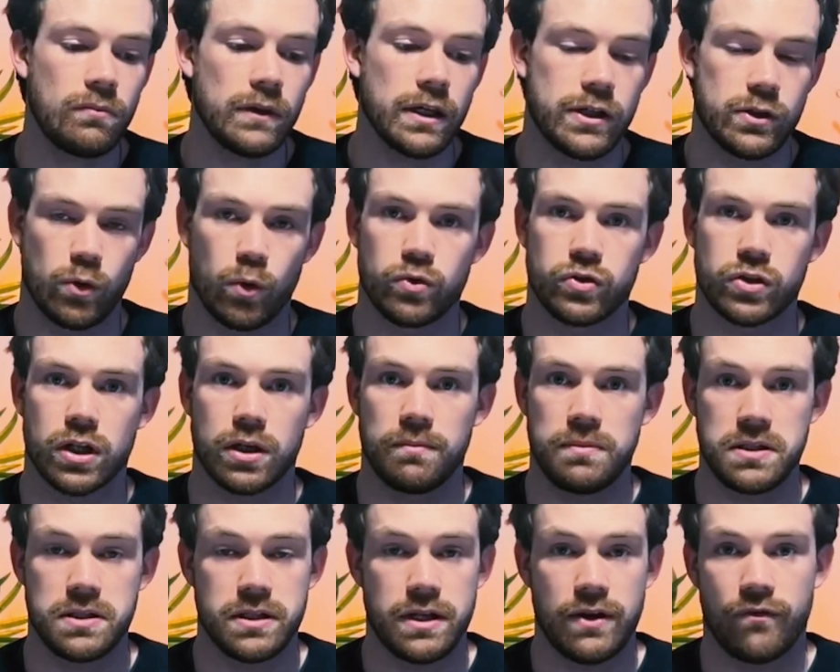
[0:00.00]
It's also going
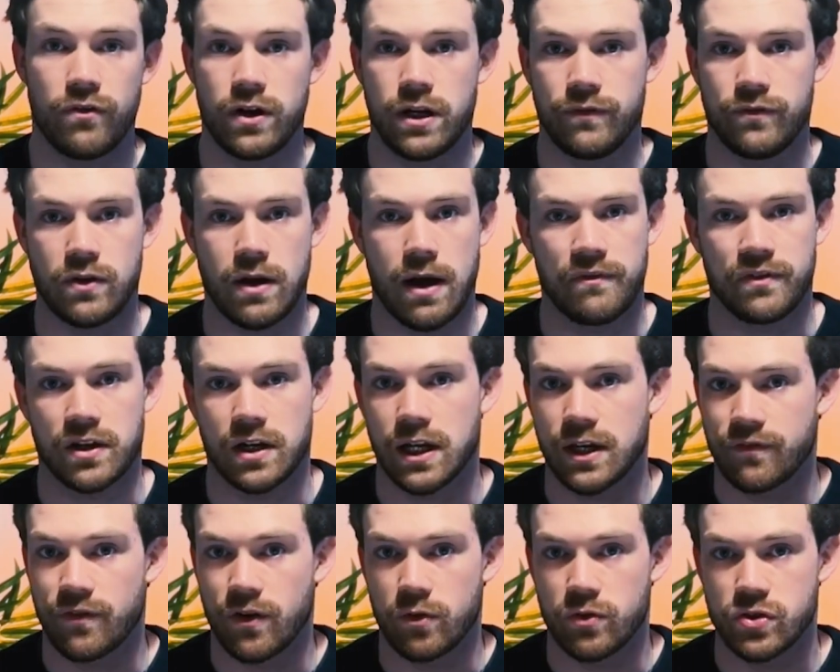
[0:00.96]
to be different if you have a
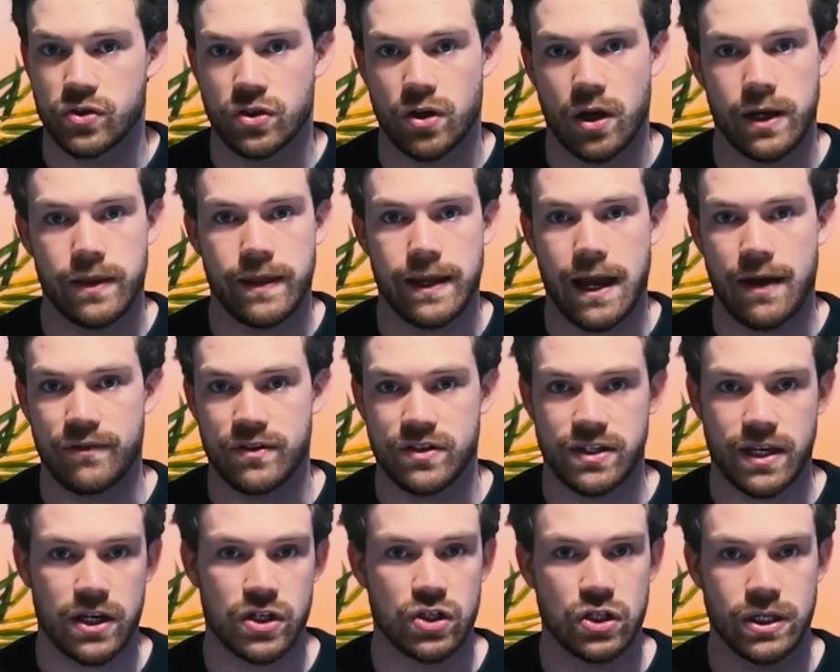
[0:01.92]
ClickFunnels site, they have a
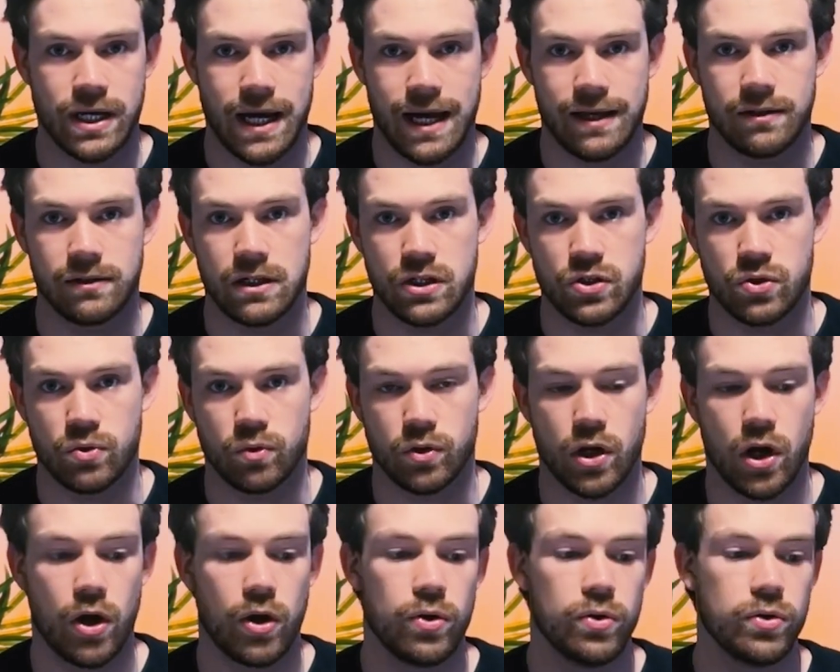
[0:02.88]
section to add additional
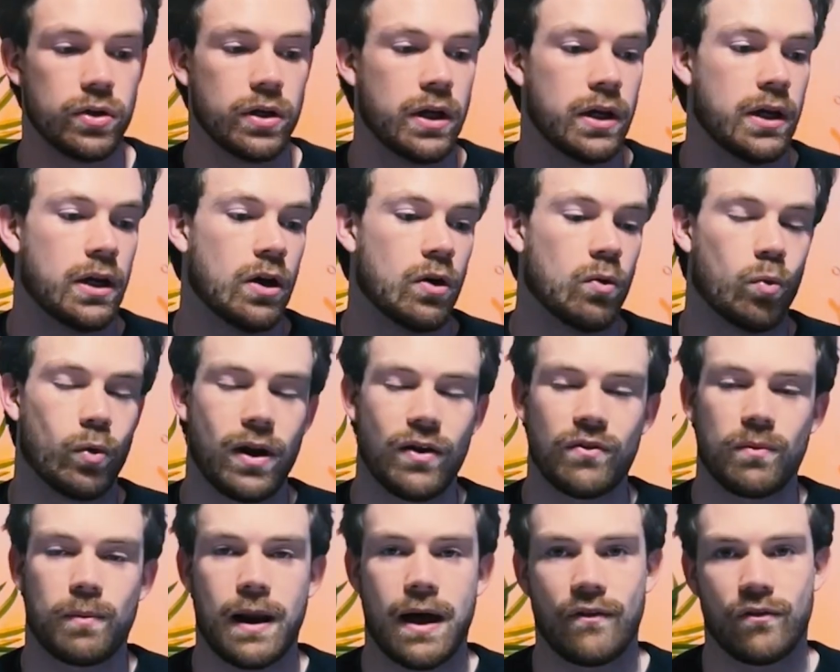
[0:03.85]
code.
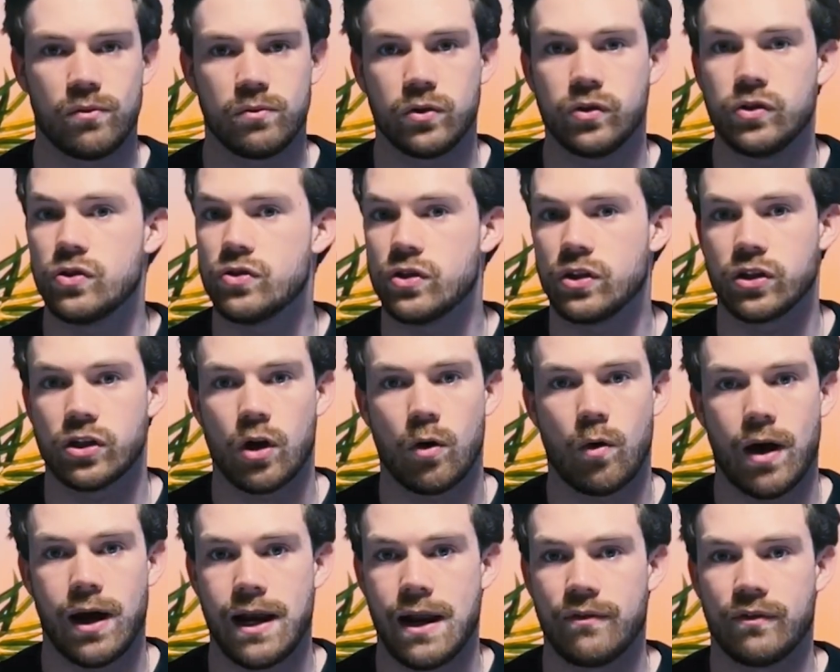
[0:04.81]
Whatever platform you're using, go
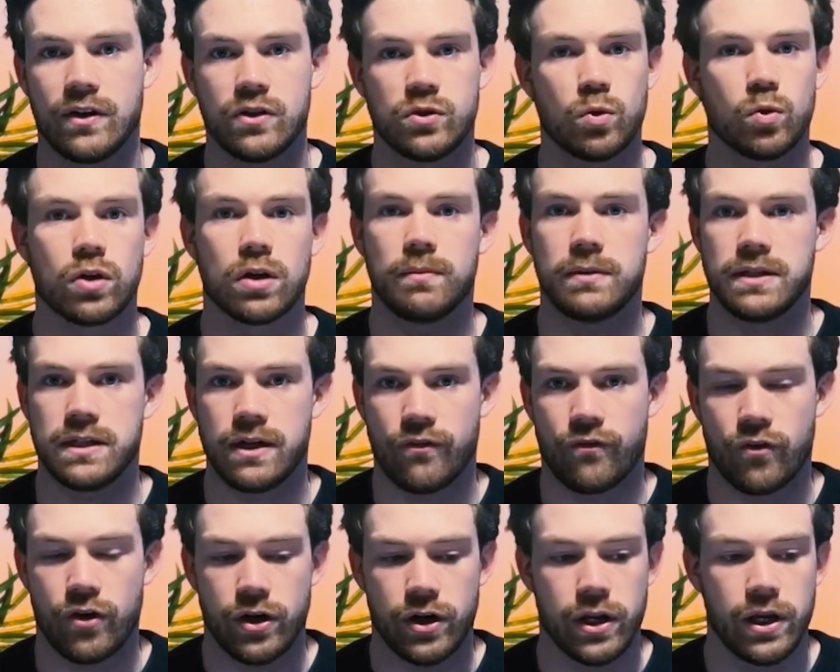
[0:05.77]
high level, it's all going to be
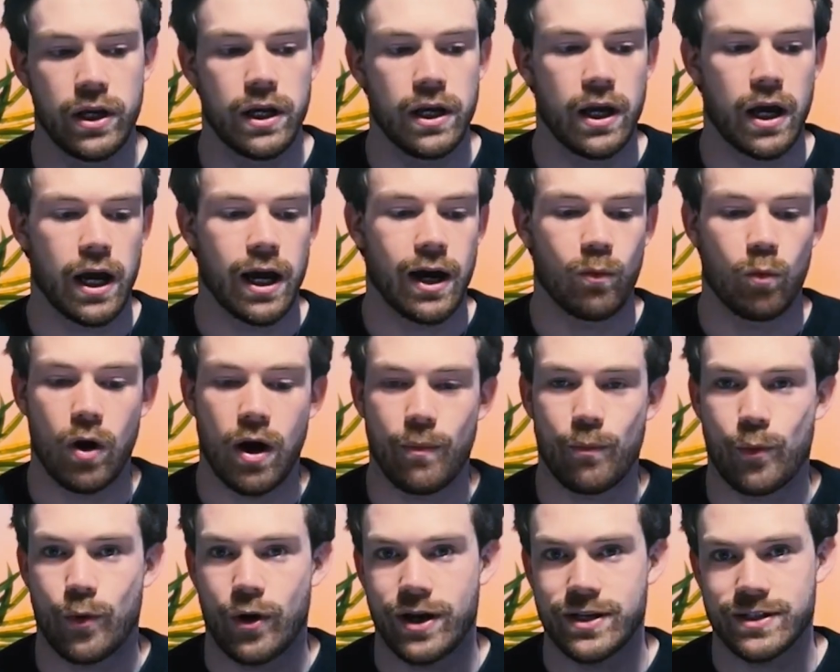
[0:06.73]
different.
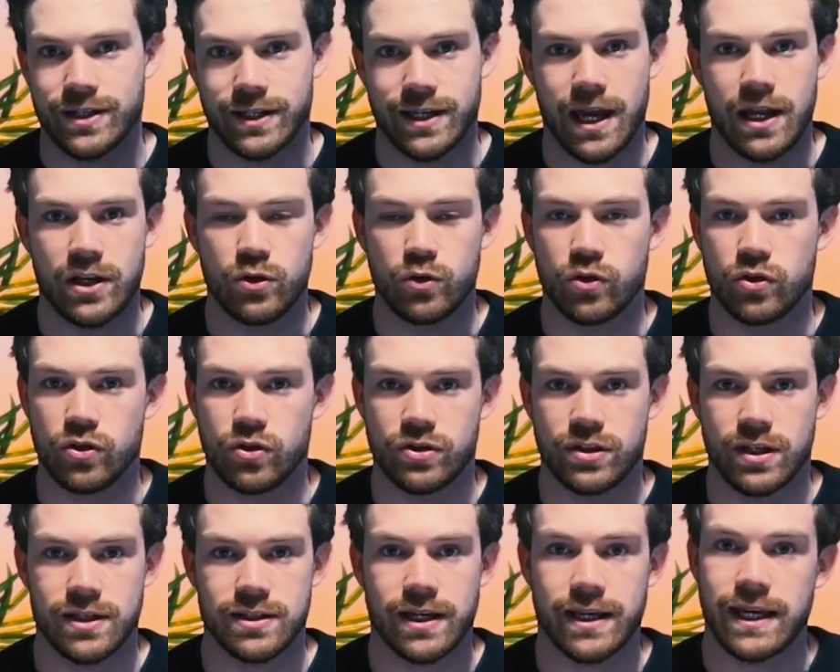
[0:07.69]
WordPress, again, you can use
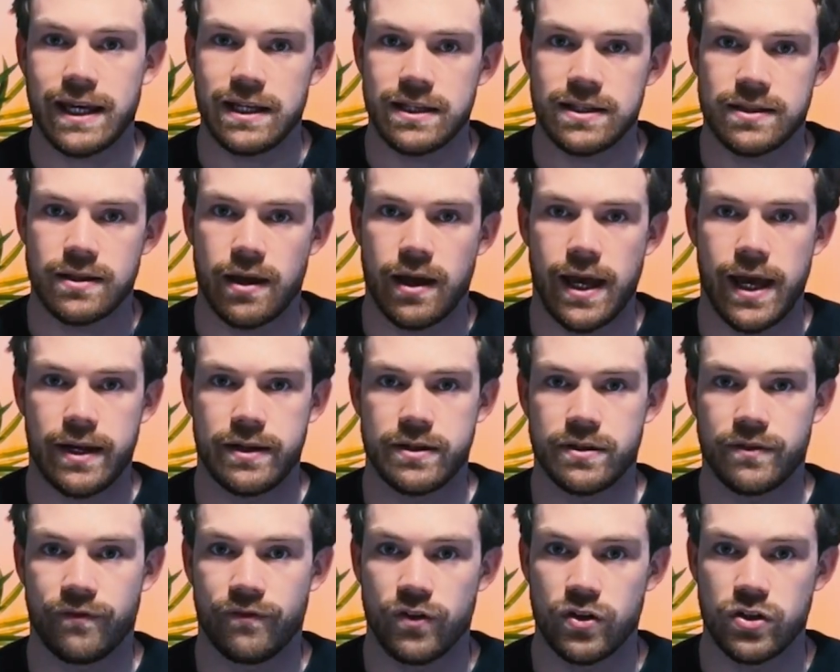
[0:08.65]
things like insert headers
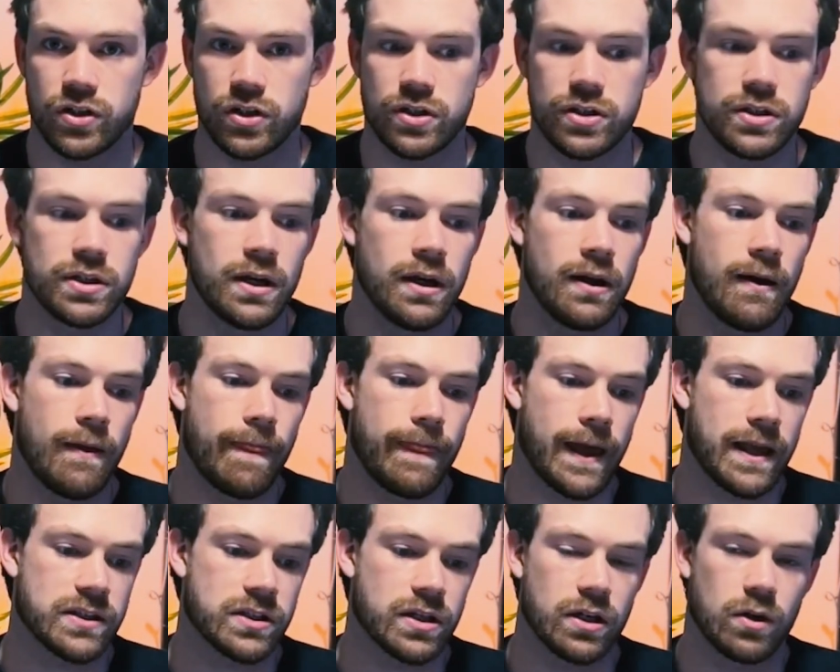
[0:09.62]
and footers.
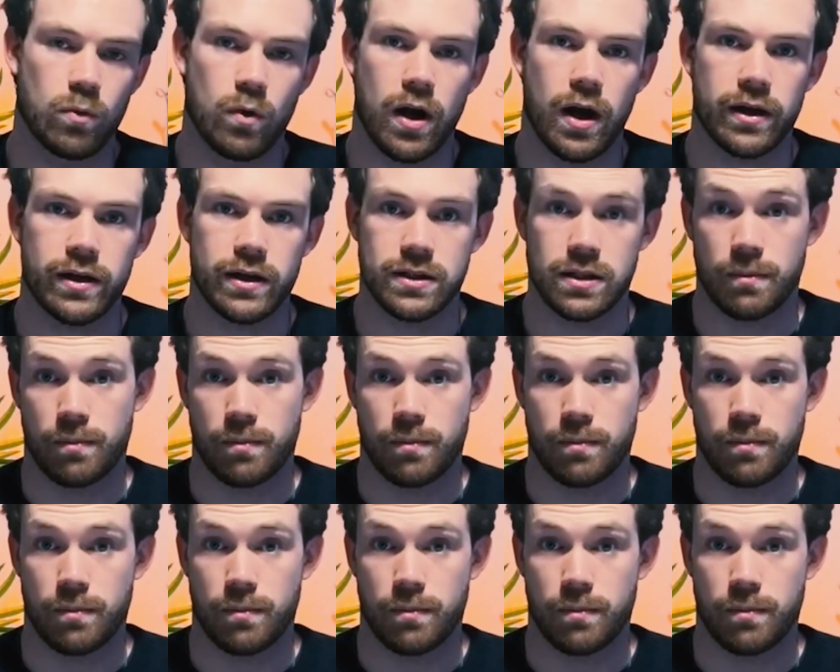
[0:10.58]
that's going to work as a